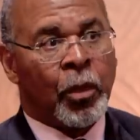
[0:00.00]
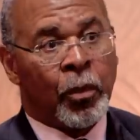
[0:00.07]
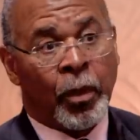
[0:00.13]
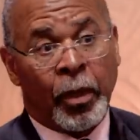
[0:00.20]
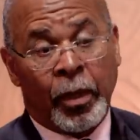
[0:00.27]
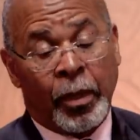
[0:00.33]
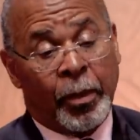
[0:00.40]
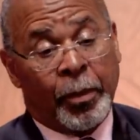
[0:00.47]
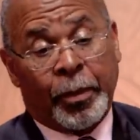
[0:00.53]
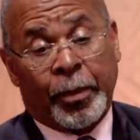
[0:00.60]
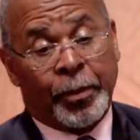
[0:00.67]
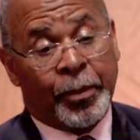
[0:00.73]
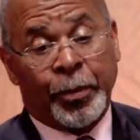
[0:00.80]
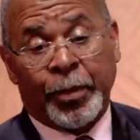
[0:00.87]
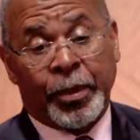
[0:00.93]
Well,
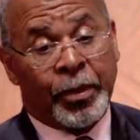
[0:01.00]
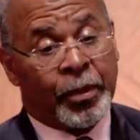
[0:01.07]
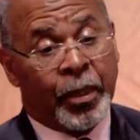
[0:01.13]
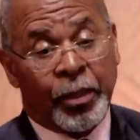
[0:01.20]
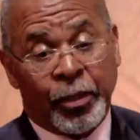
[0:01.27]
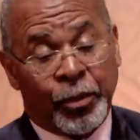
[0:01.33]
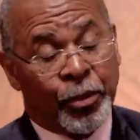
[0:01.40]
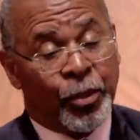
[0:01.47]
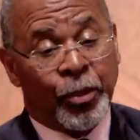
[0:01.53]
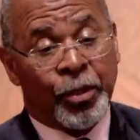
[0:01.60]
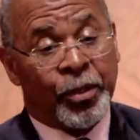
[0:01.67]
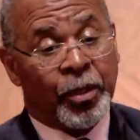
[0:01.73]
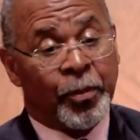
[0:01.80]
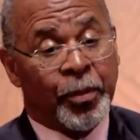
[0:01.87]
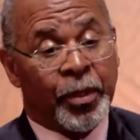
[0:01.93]
let me just underscore
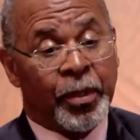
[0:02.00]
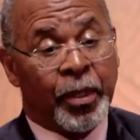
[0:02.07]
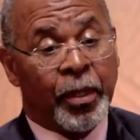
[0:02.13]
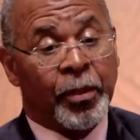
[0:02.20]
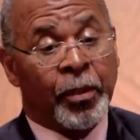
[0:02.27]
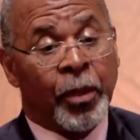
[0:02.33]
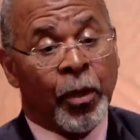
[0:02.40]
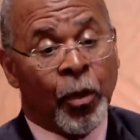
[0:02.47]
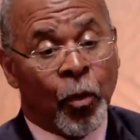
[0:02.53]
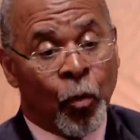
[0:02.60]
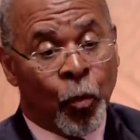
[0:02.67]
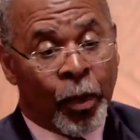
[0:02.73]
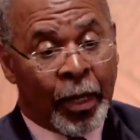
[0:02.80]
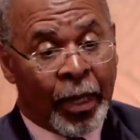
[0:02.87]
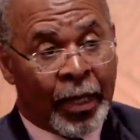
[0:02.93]
something that
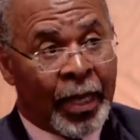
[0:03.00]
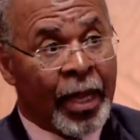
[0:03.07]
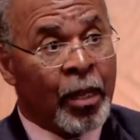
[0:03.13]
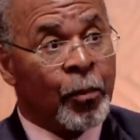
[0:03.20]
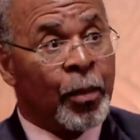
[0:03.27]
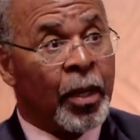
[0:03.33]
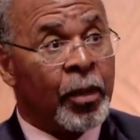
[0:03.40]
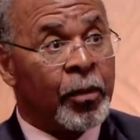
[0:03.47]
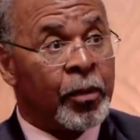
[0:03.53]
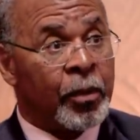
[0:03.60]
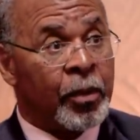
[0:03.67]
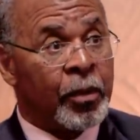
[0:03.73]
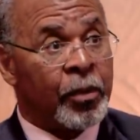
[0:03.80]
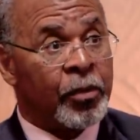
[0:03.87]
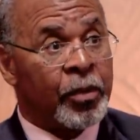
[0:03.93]
what I like about
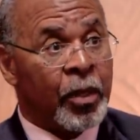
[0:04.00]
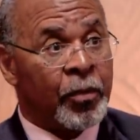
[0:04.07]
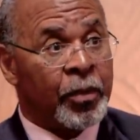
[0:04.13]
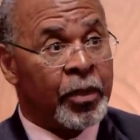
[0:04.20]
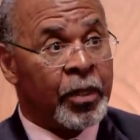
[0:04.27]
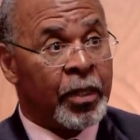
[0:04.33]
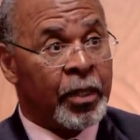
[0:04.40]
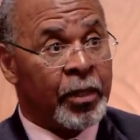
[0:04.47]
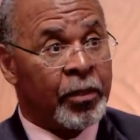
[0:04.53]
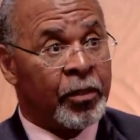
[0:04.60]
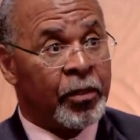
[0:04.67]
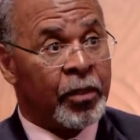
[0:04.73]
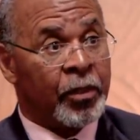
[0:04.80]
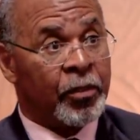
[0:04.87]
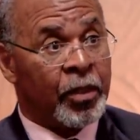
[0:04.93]

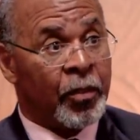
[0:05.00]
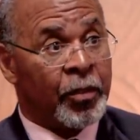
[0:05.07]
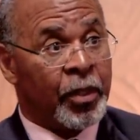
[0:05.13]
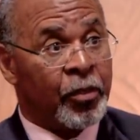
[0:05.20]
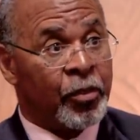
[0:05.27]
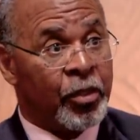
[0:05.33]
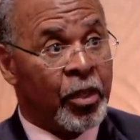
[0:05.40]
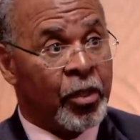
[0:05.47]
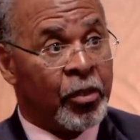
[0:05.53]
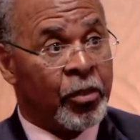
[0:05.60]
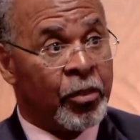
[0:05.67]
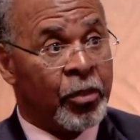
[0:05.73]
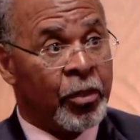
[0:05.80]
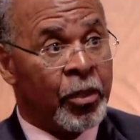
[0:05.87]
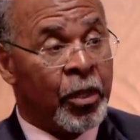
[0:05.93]

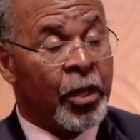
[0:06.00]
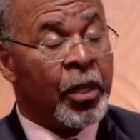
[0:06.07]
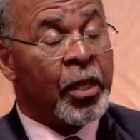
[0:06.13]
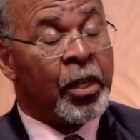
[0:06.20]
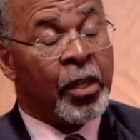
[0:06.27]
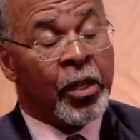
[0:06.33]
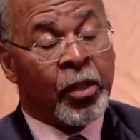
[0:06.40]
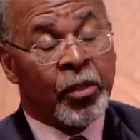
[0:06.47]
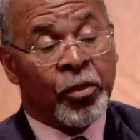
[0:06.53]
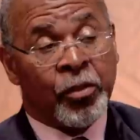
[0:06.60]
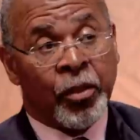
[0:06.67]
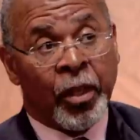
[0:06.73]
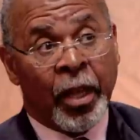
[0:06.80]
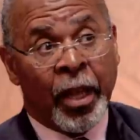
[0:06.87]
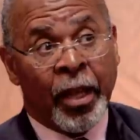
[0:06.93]
1776 is
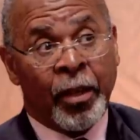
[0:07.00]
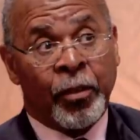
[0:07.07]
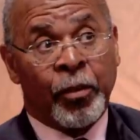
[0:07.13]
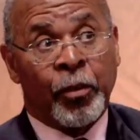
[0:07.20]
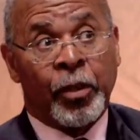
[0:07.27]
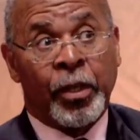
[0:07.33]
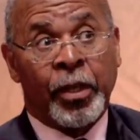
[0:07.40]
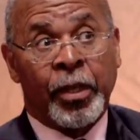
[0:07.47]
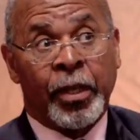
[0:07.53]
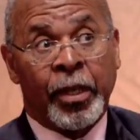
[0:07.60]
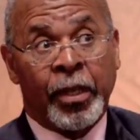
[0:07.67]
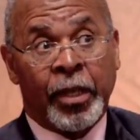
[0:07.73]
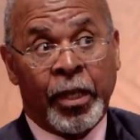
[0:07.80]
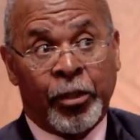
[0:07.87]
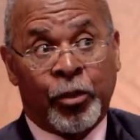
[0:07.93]
that
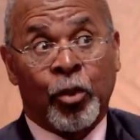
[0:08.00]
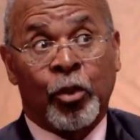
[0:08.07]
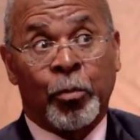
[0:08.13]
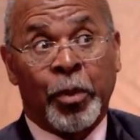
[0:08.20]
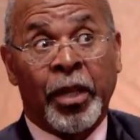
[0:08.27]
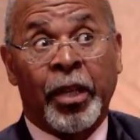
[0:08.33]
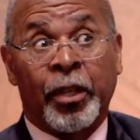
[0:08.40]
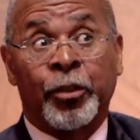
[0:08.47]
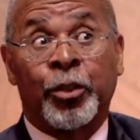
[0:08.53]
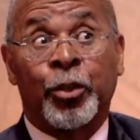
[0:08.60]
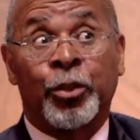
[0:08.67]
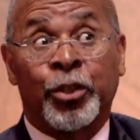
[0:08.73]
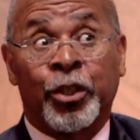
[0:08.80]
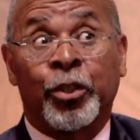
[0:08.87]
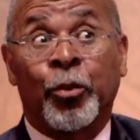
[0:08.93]
it's going to be
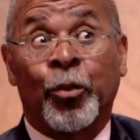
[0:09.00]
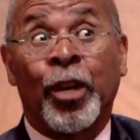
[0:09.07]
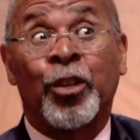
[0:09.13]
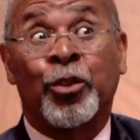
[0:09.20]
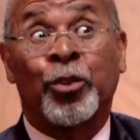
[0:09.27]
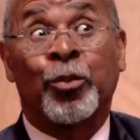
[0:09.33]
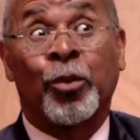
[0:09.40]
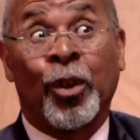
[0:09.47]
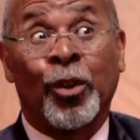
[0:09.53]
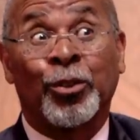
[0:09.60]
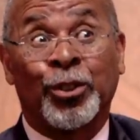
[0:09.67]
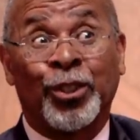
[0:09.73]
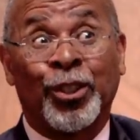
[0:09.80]
intergenerational also.